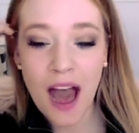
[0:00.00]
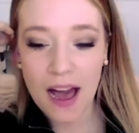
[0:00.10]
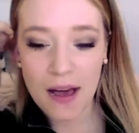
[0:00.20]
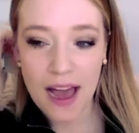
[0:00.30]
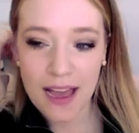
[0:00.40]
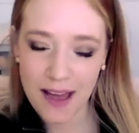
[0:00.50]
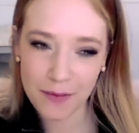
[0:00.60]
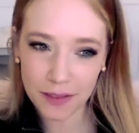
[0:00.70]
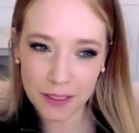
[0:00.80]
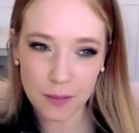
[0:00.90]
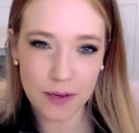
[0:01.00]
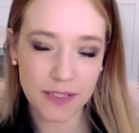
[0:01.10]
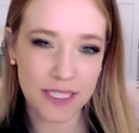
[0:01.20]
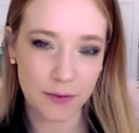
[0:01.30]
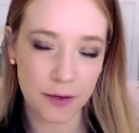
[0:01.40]
uh, I have a little bit
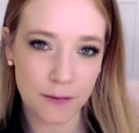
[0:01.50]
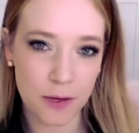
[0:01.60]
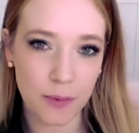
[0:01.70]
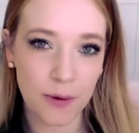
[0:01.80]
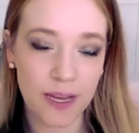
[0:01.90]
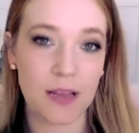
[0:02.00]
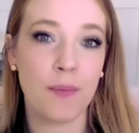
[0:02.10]
of a different viewpoint